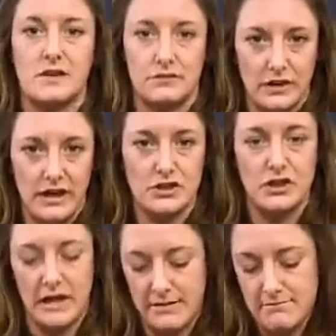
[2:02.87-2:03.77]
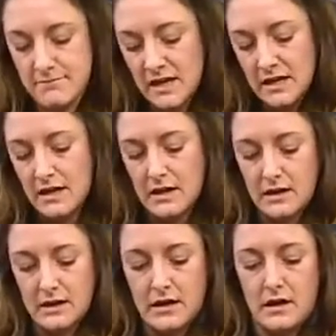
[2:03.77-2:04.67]
of range time.
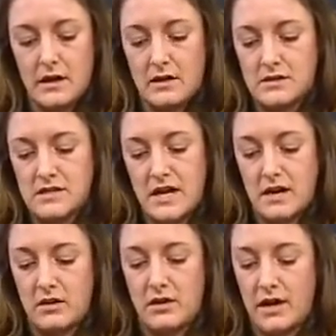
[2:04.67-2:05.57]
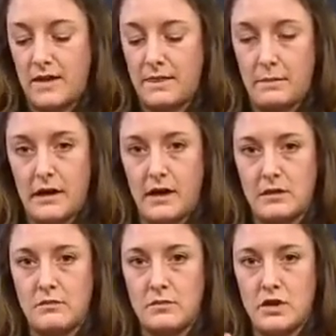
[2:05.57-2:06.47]
Down at the
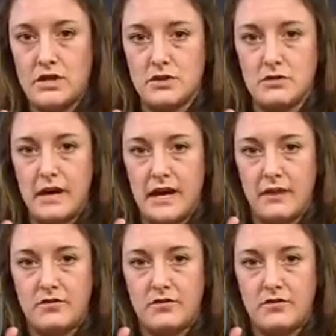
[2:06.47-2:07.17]
bottom, we do have